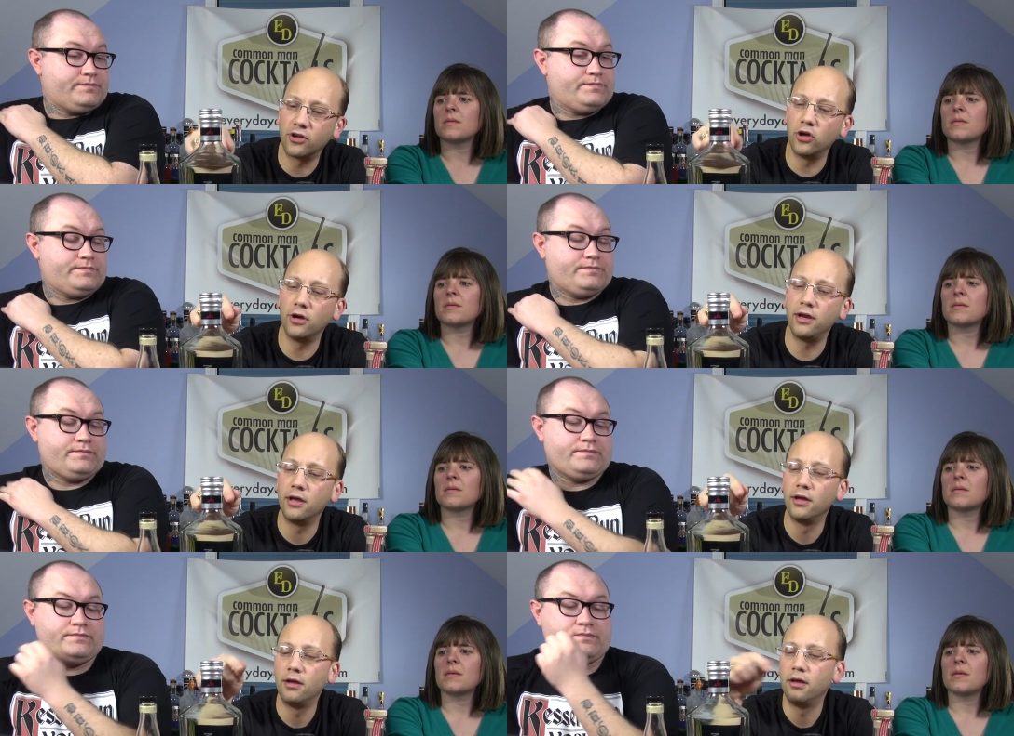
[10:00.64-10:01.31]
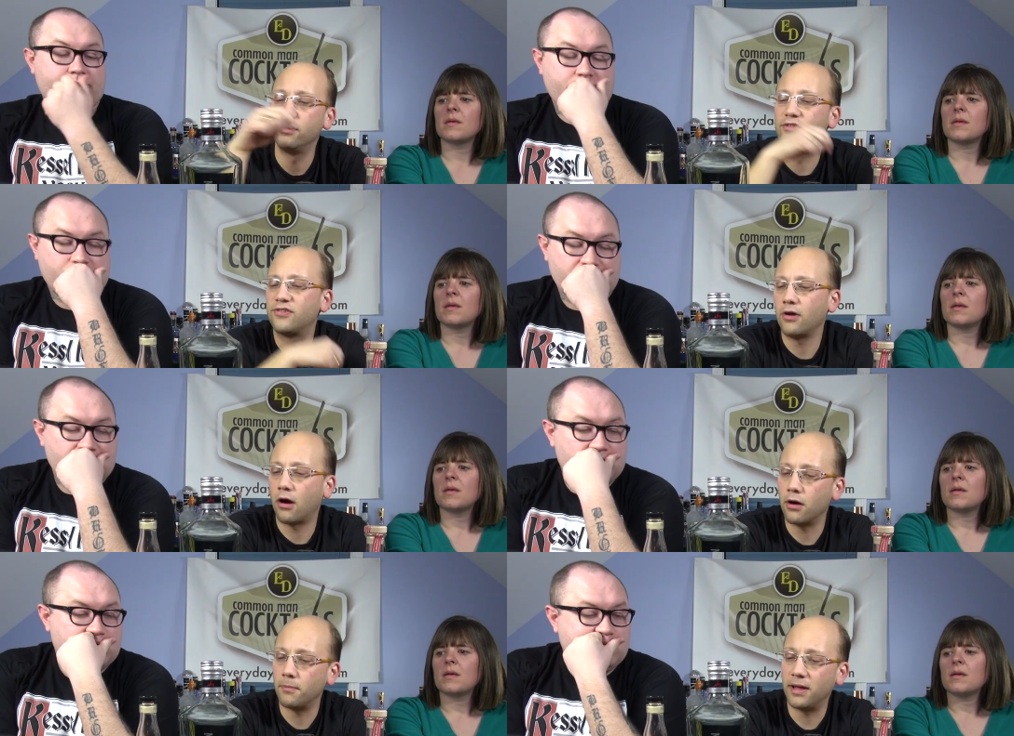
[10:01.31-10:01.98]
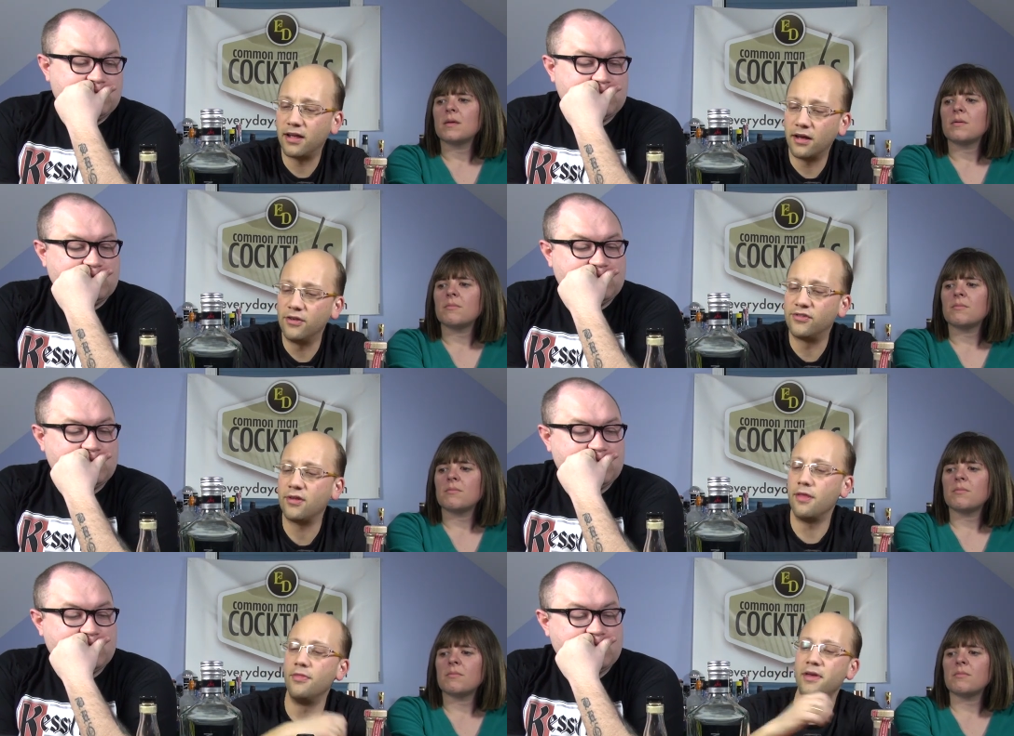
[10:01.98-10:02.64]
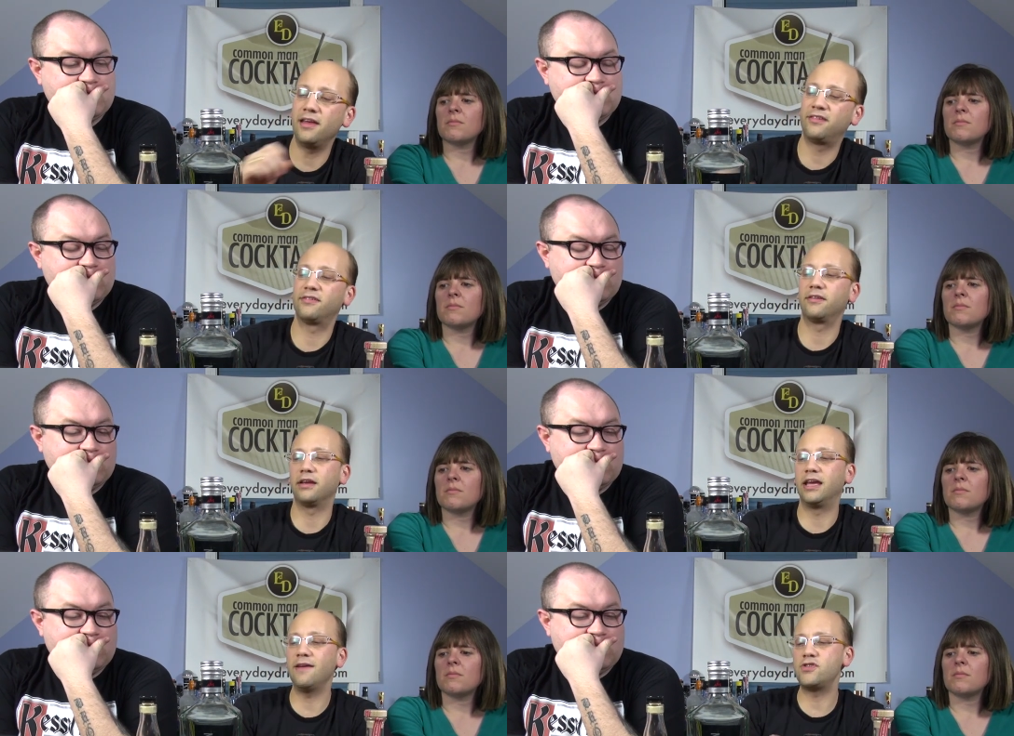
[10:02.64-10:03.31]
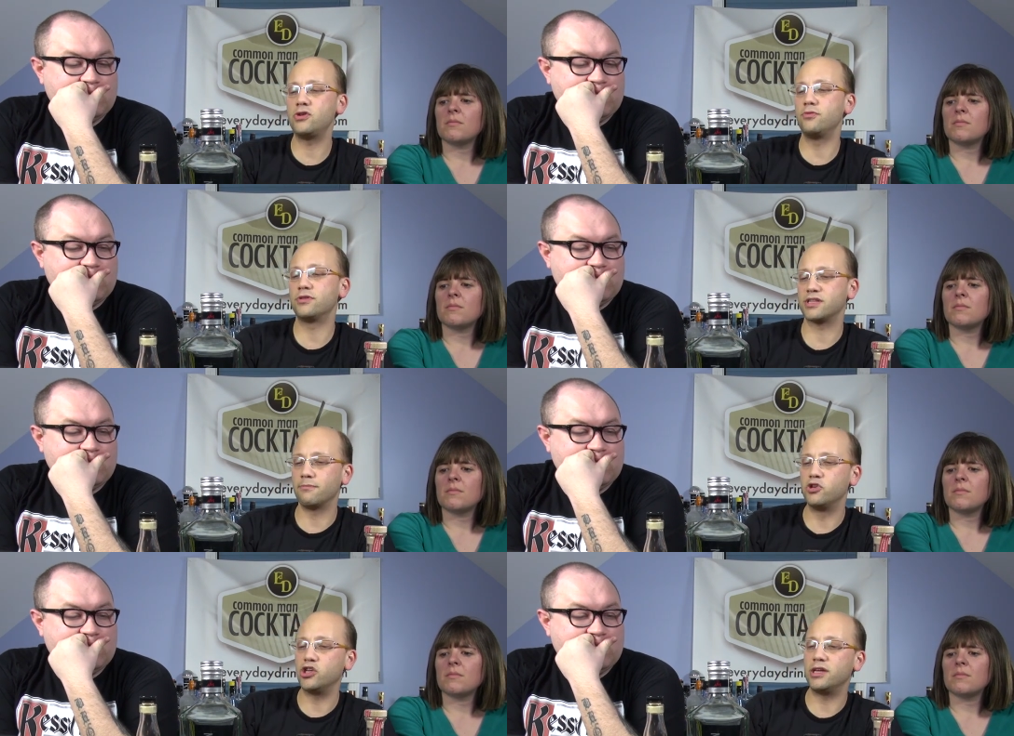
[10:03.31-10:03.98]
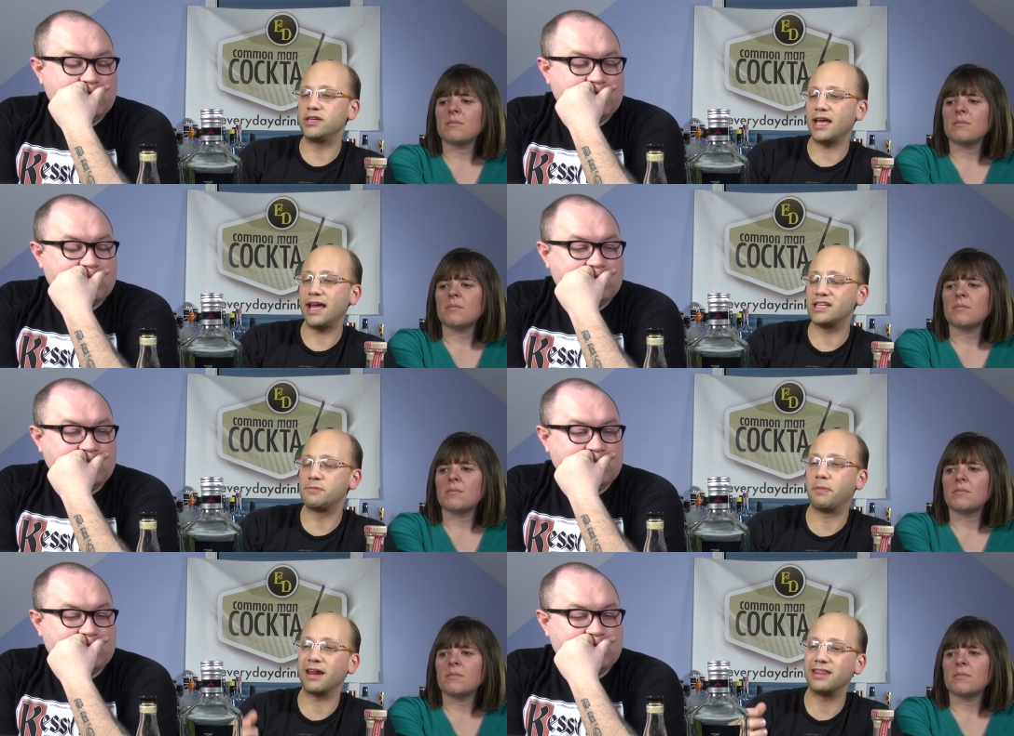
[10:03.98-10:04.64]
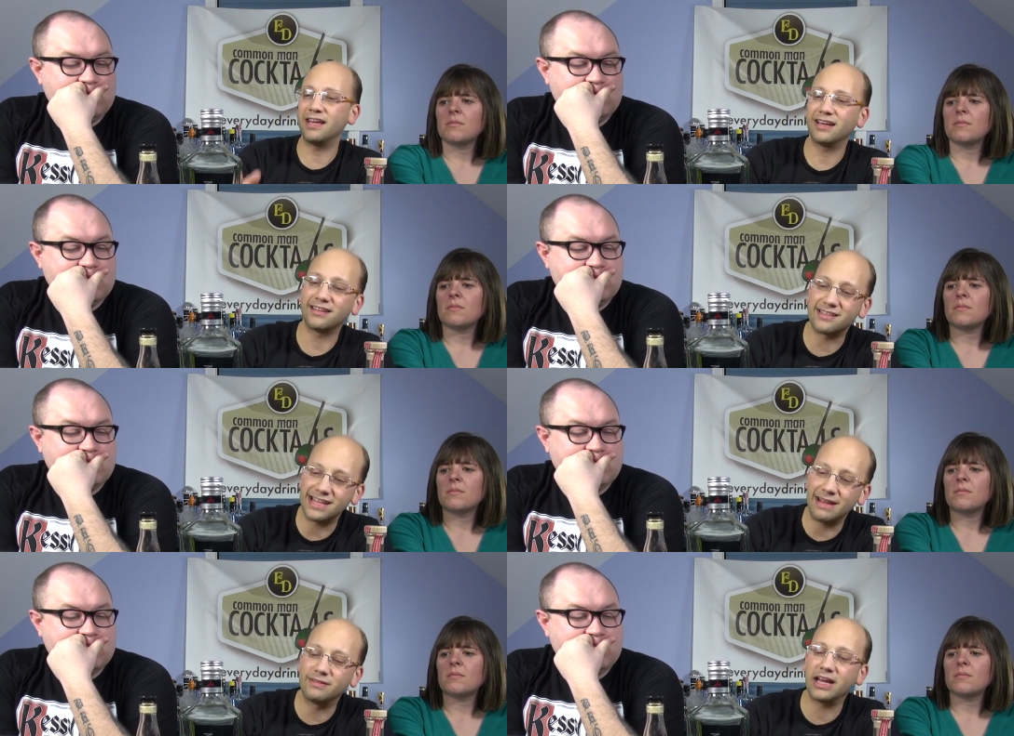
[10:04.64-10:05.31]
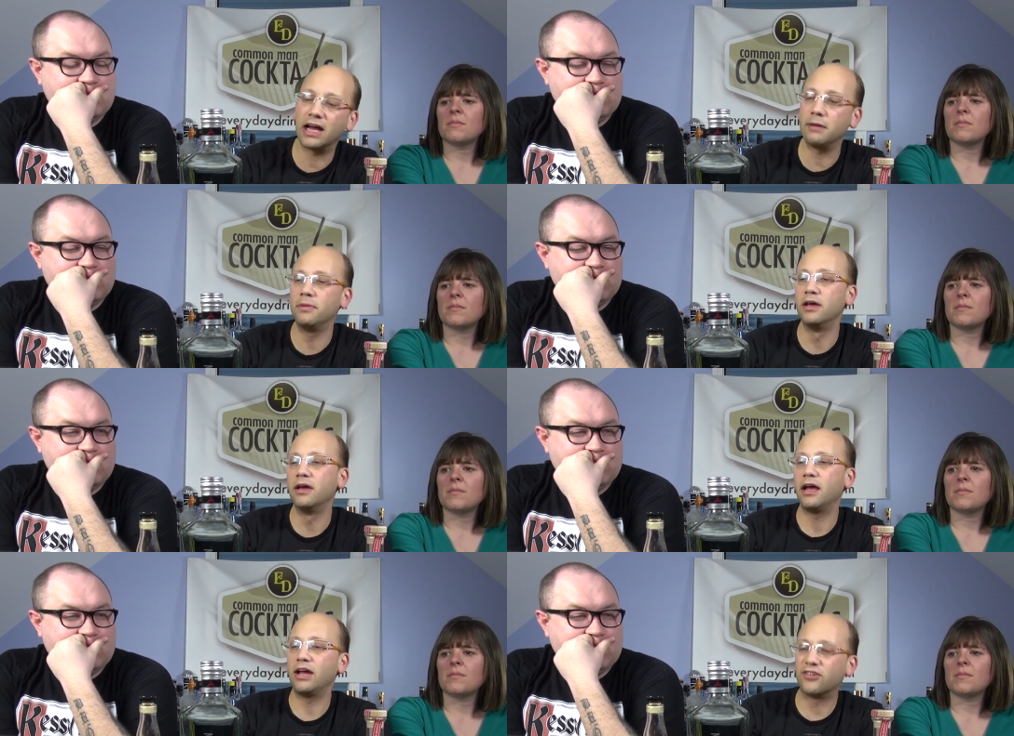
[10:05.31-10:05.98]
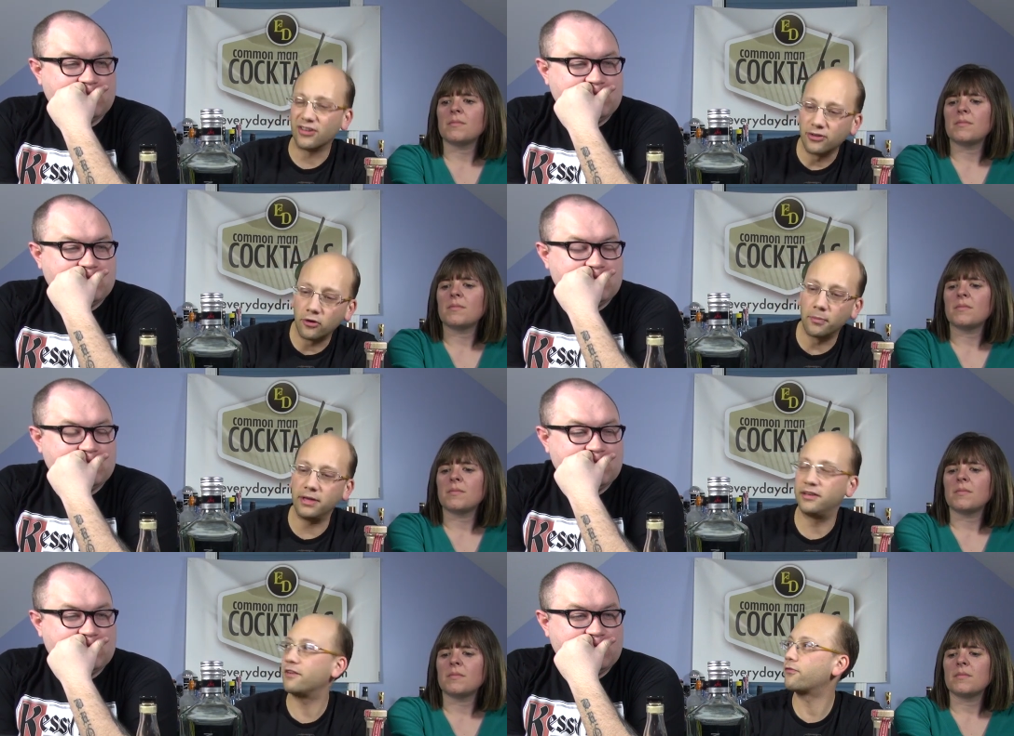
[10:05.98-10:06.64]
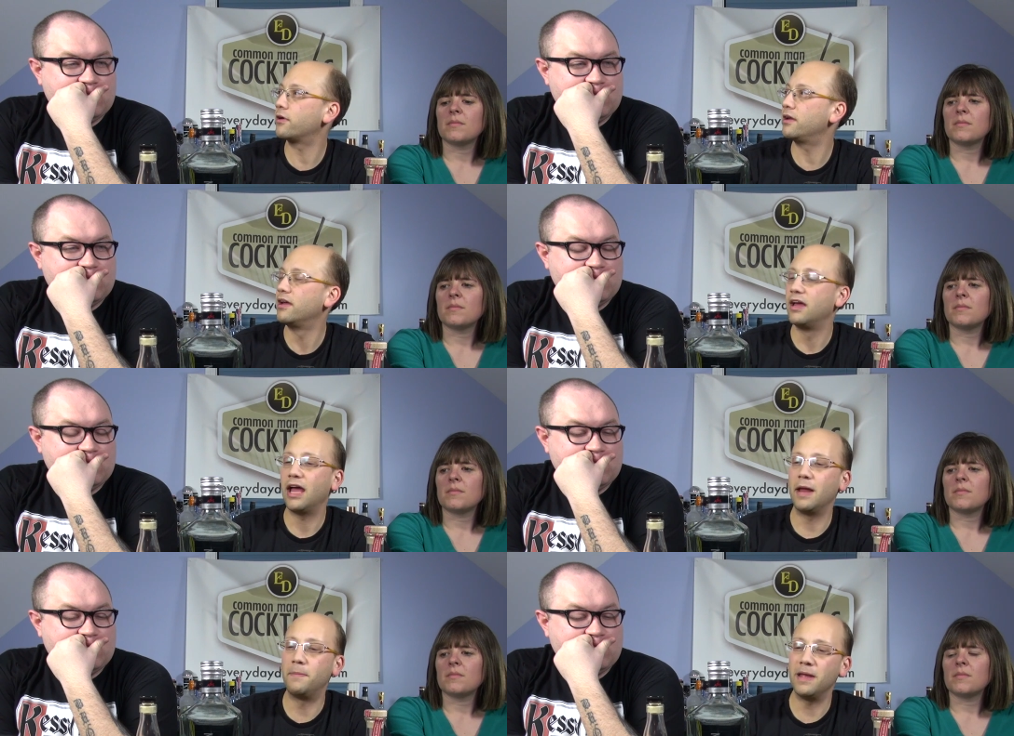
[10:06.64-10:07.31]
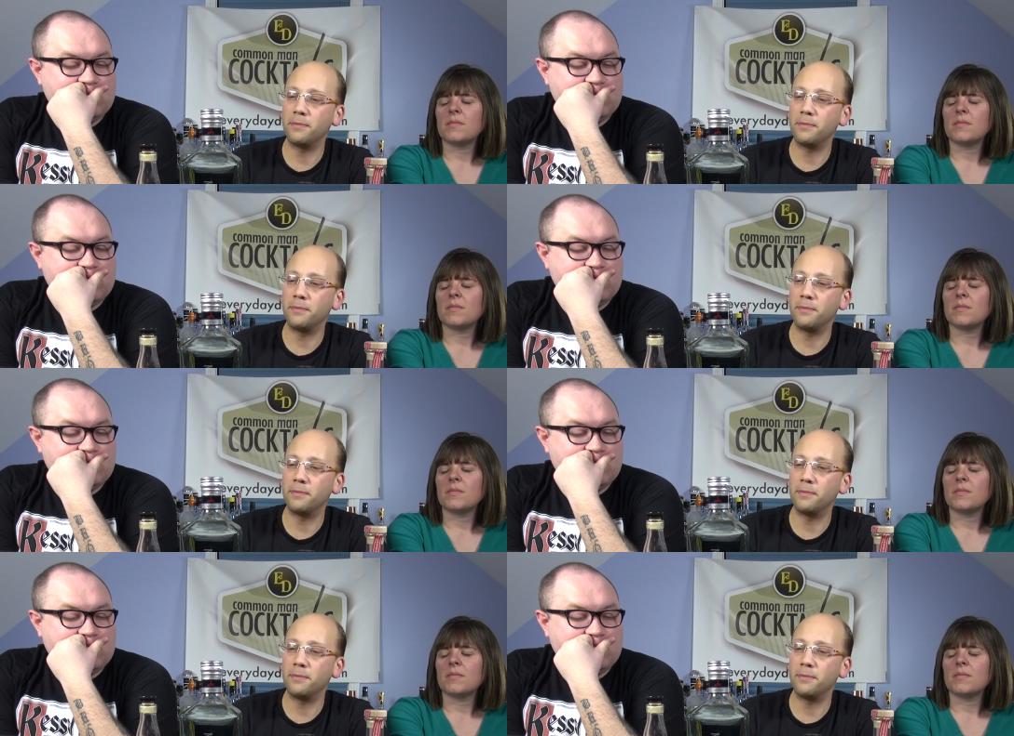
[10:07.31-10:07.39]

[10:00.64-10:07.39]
Speaker 1: a good start because this gives you some gin taste, but I think at the same time it's a little bit different, and